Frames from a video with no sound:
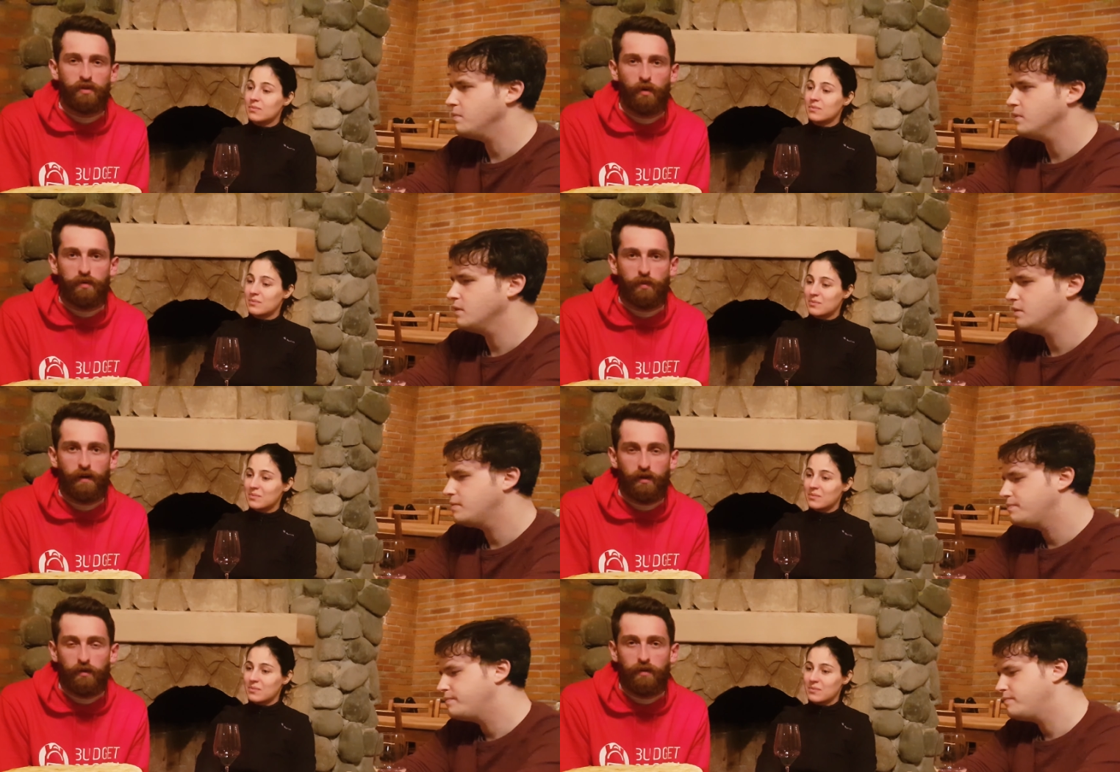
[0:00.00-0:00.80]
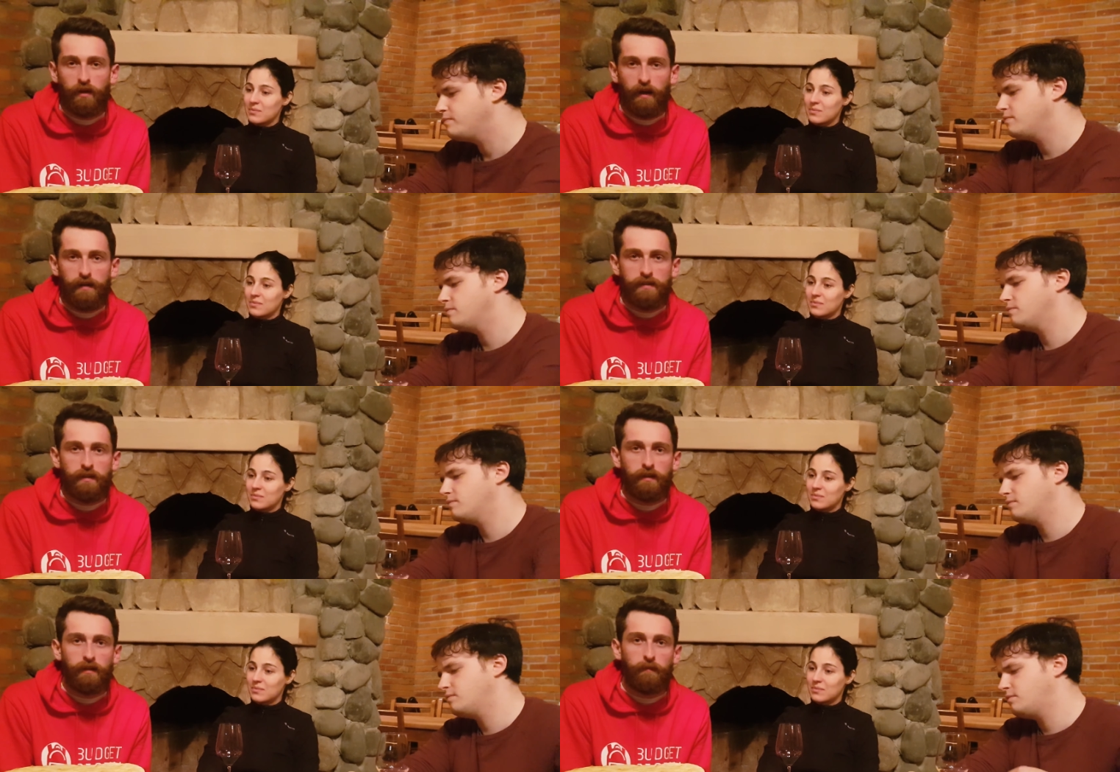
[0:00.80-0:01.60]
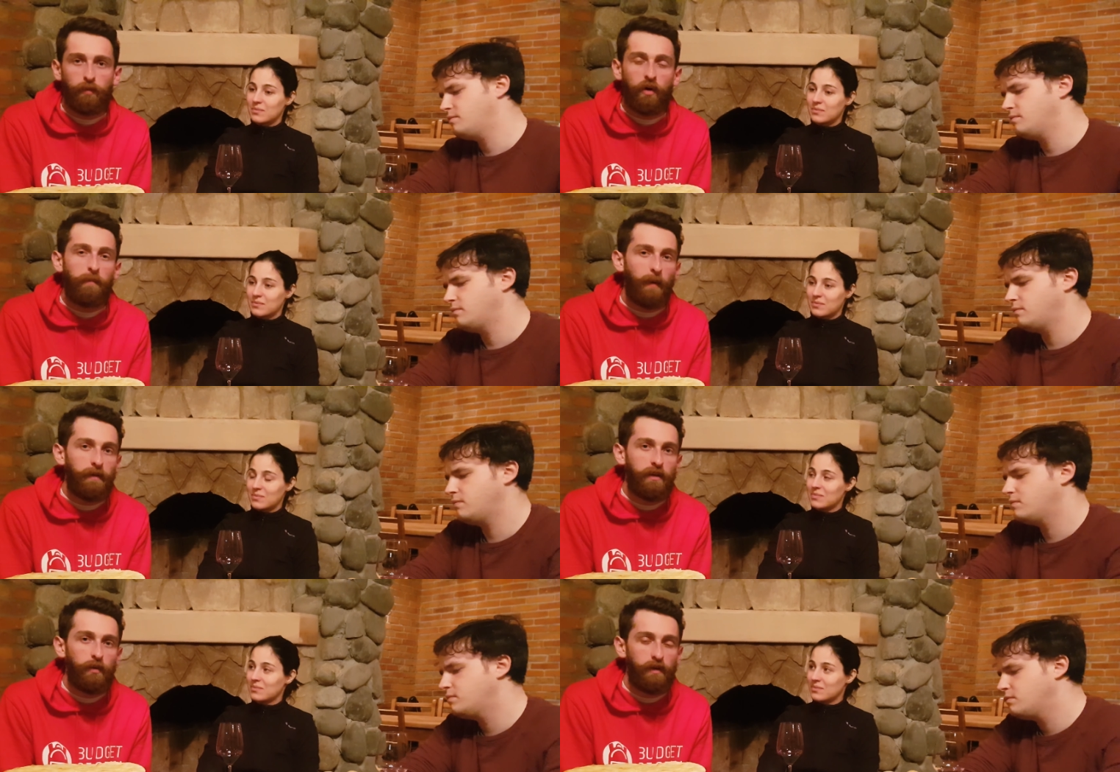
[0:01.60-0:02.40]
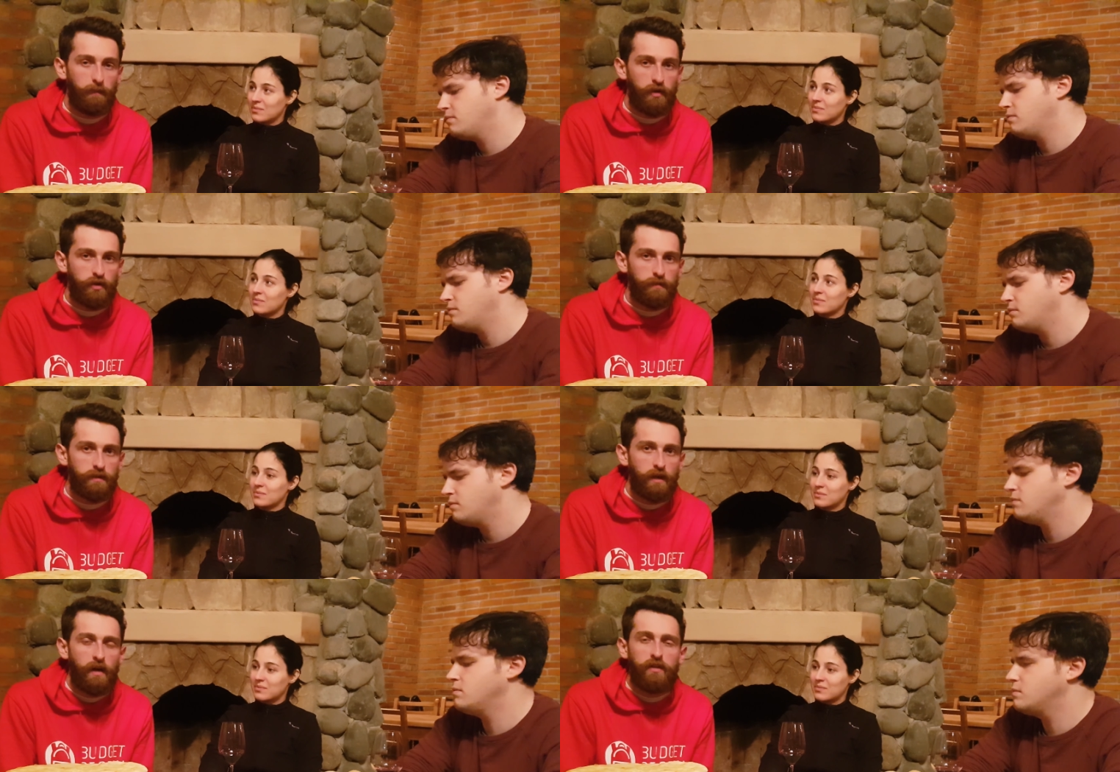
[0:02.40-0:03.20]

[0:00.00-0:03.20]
Speaker 1: goes very good at uh, pork barbecue and mushrooms.